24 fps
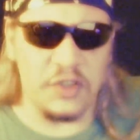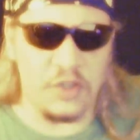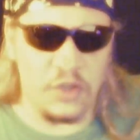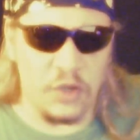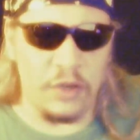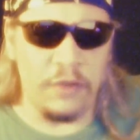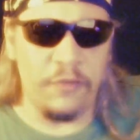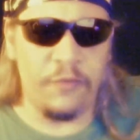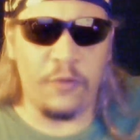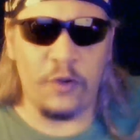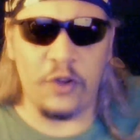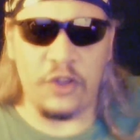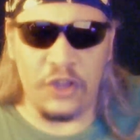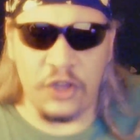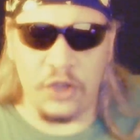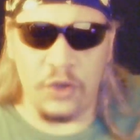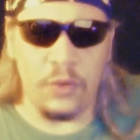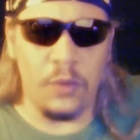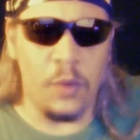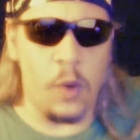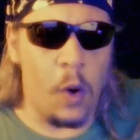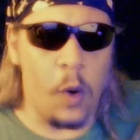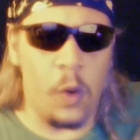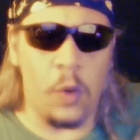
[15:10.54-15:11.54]
good for
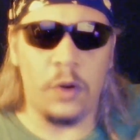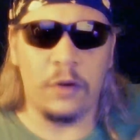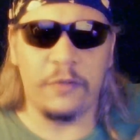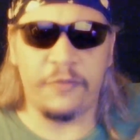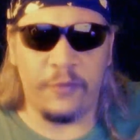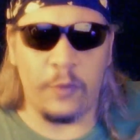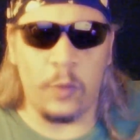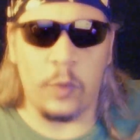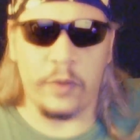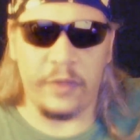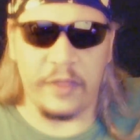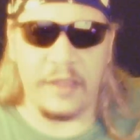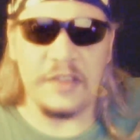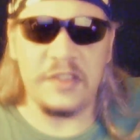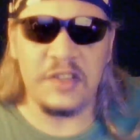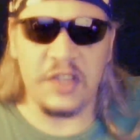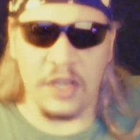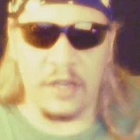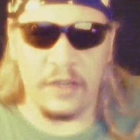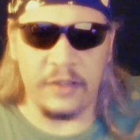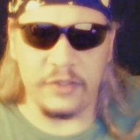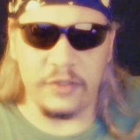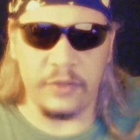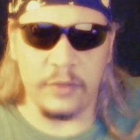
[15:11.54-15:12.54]
you or for this
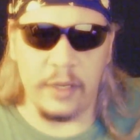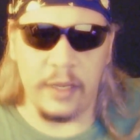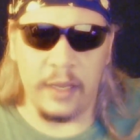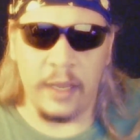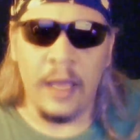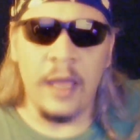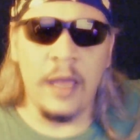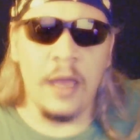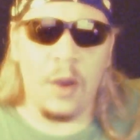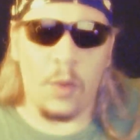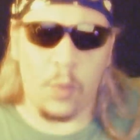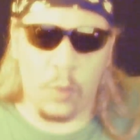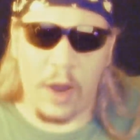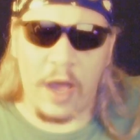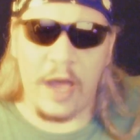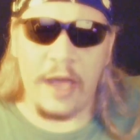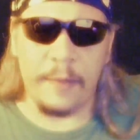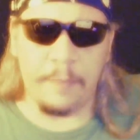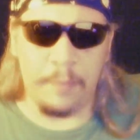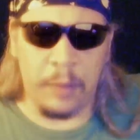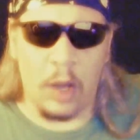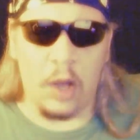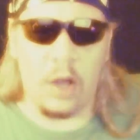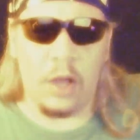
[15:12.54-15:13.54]
country.
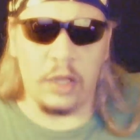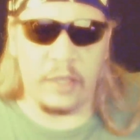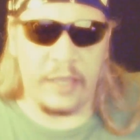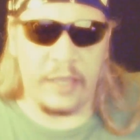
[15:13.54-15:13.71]
Ron Paul